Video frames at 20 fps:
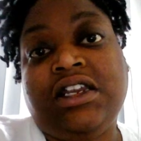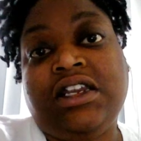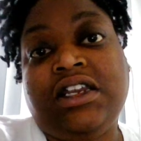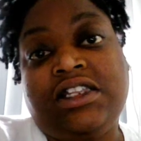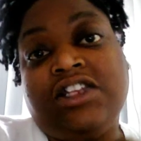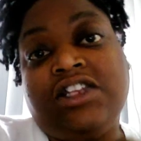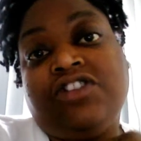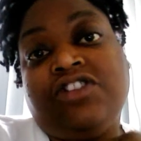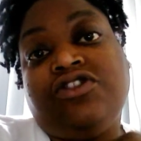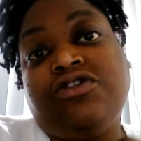
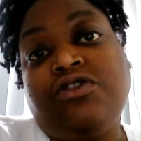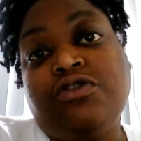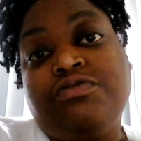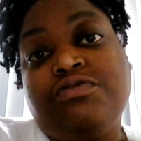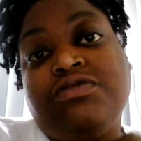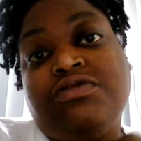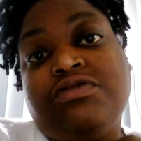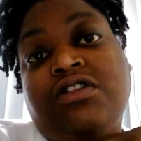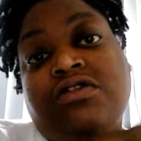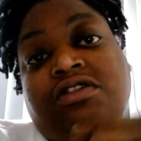like this. You
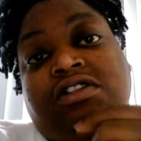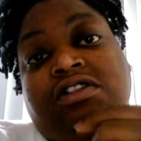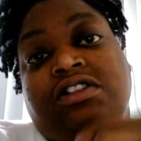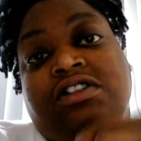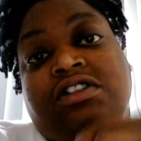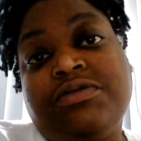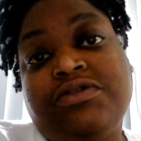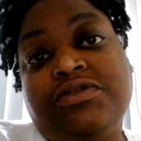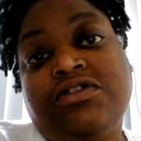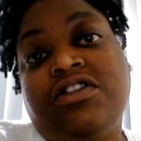hoping, oh, it
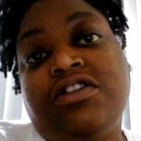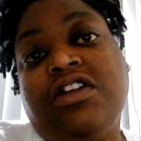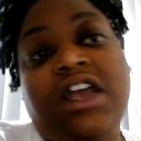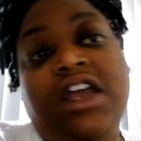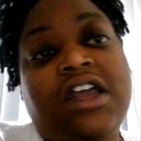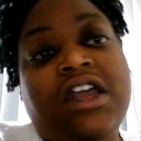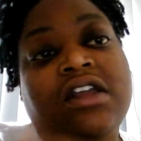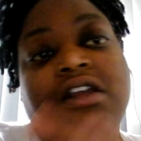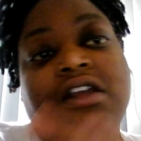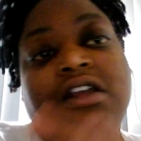clips on your
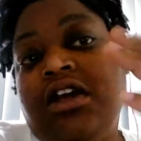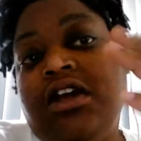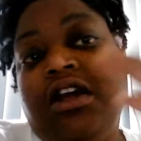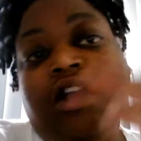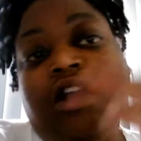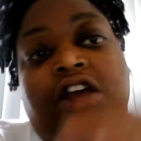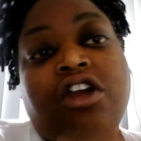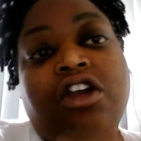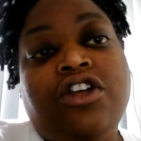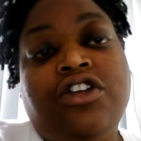neck,
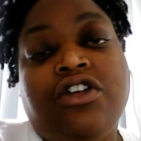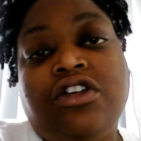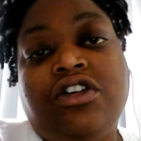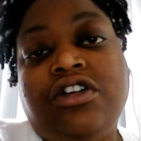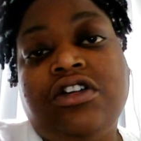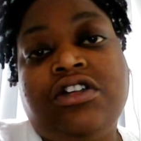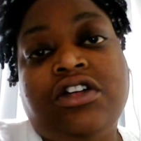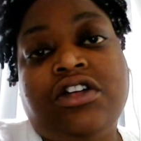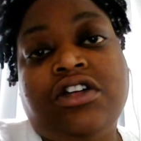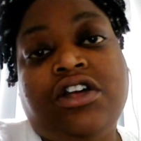you're
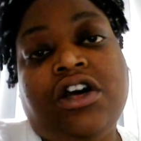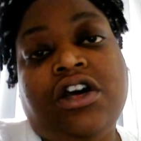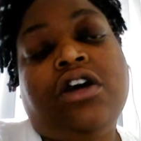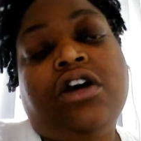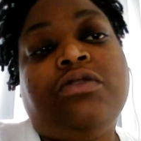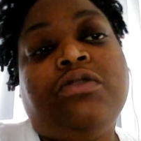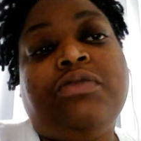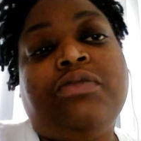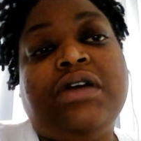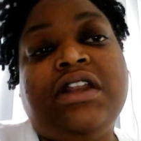good to
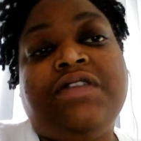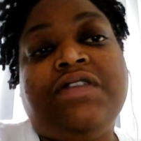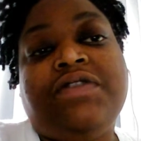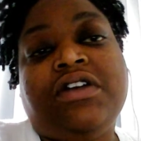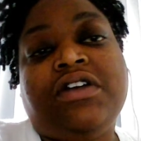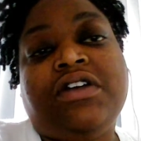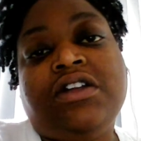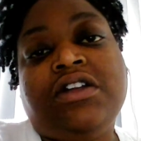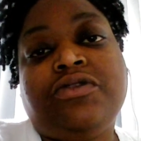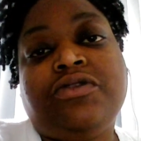go. But if
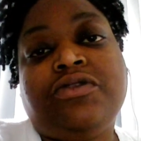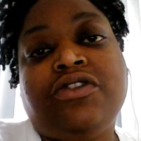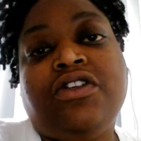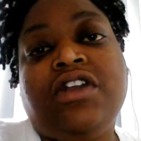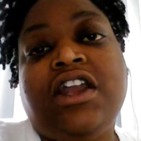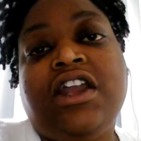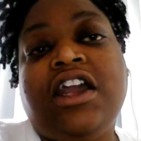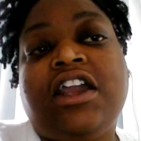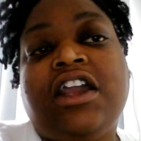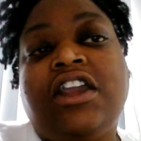it clips on
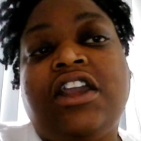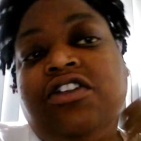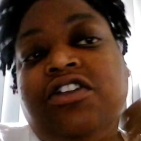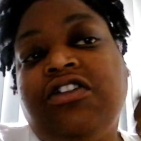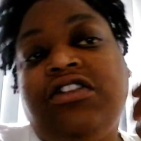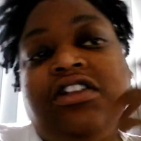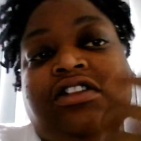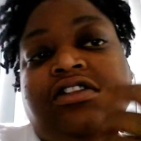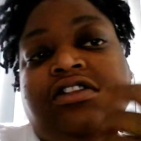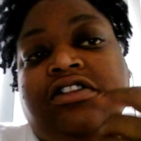your neck and
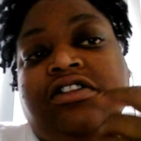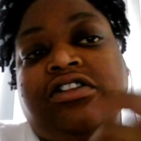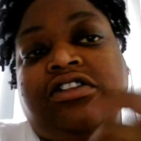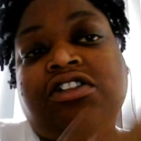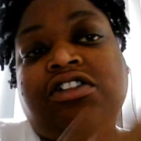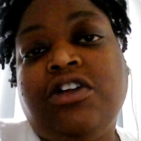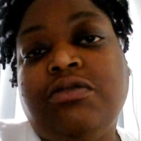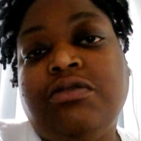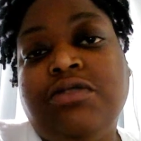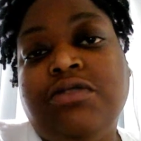you're listening
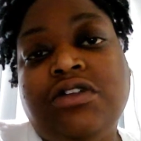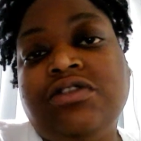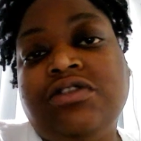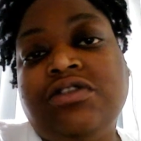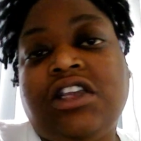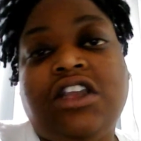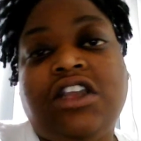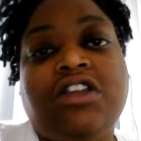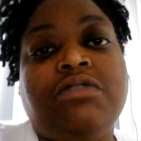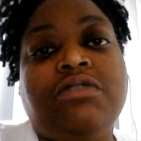to your
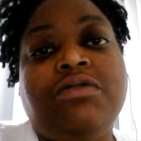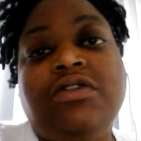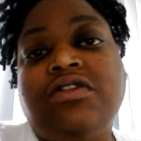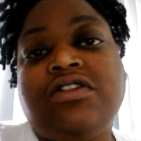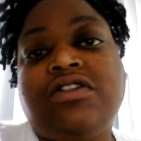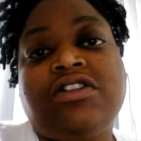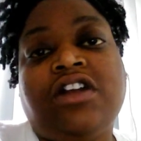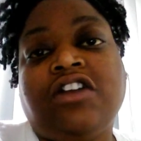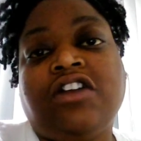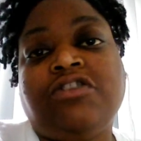music and your
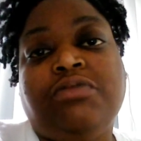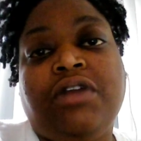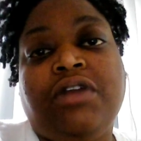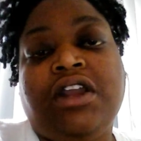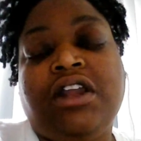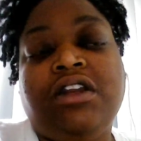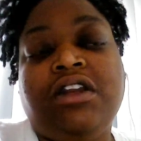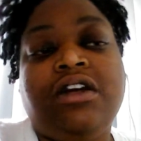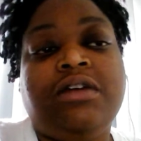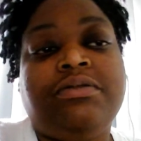music starts
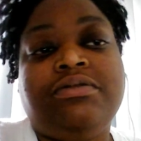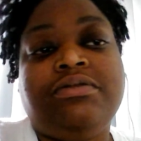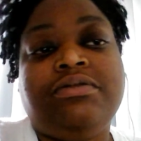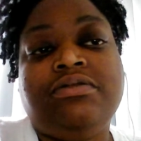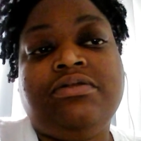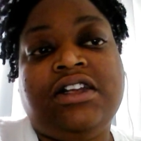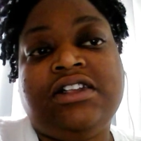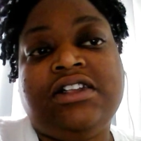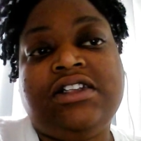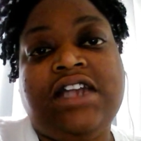breaking up,
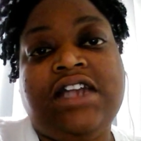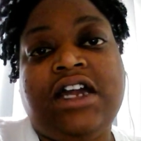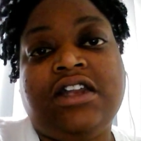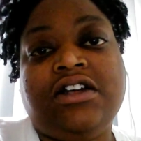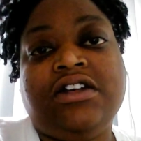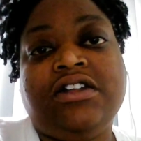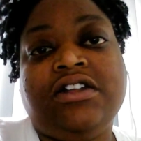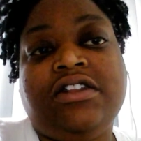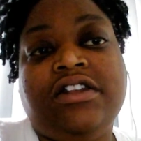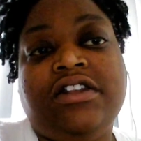that's not a
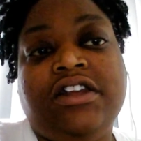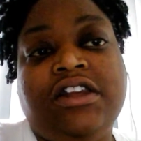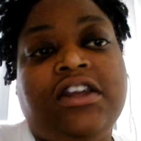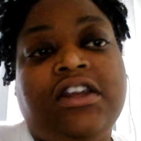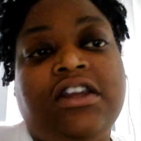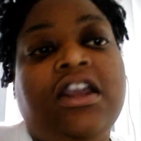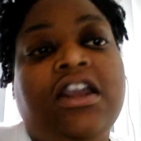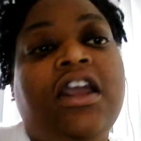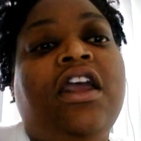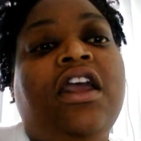good
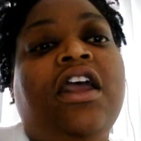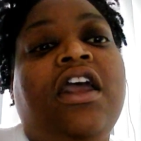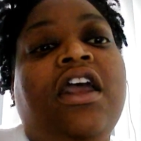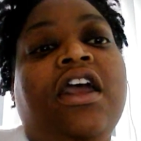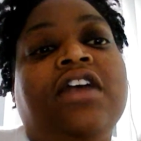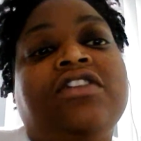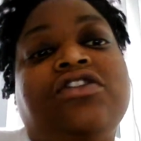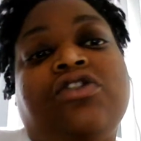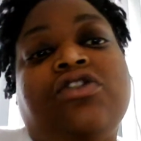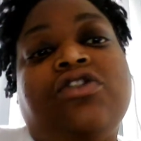thing.
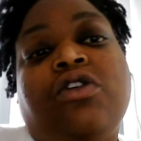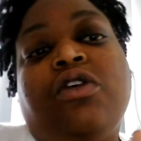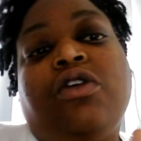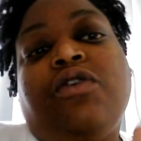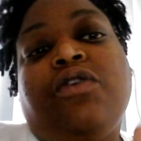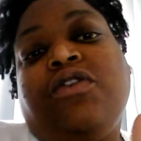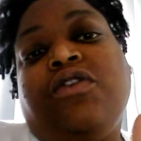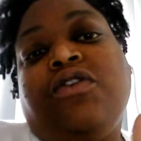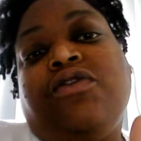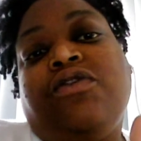So
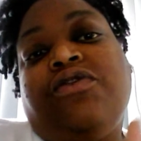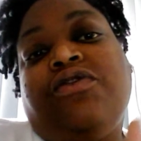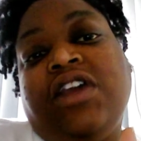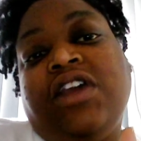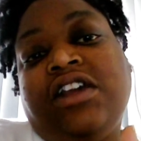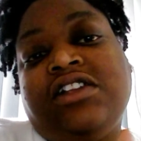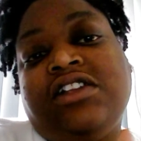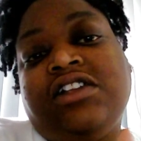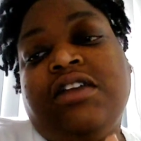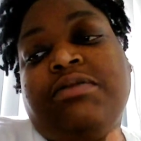if you
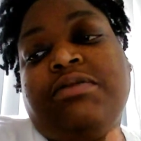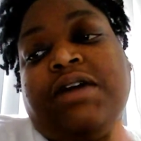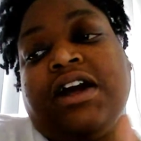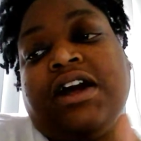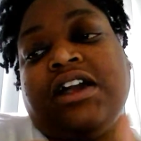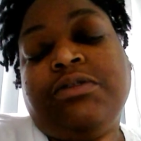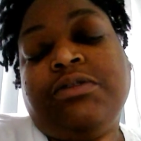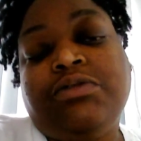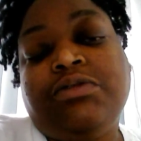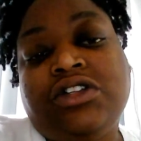fix it by
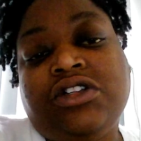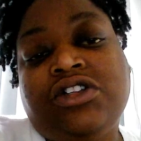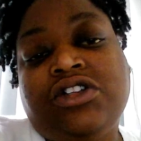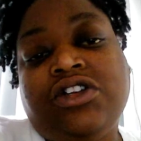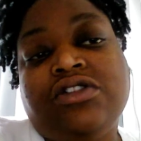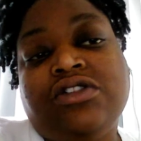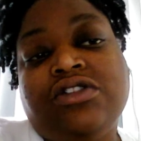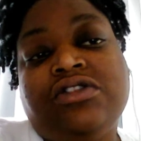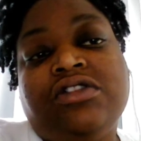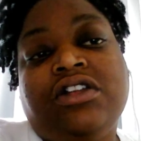clipping it
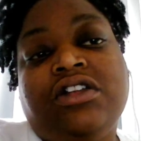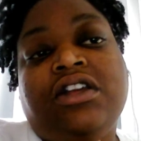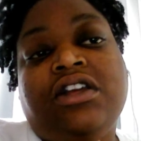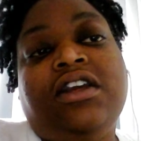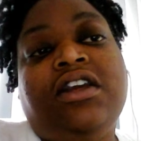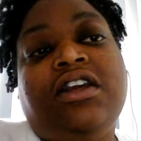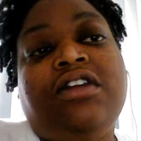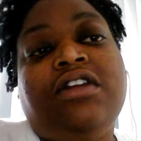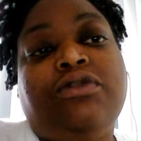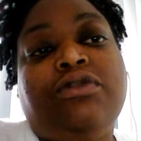to your
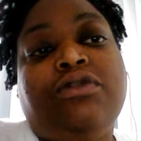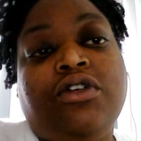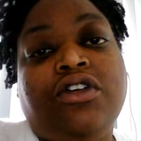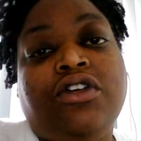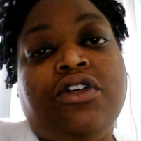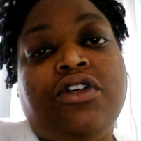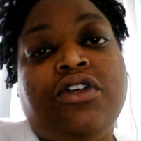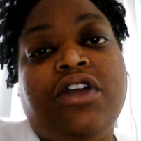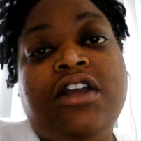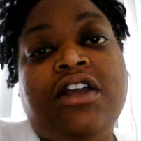sleeve or
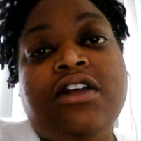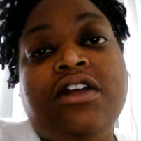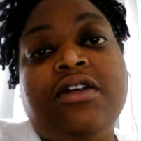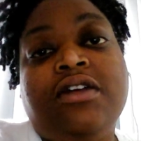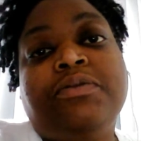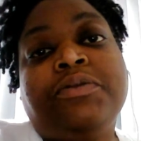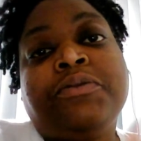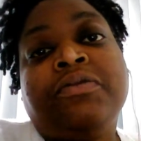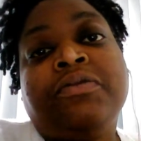your hip,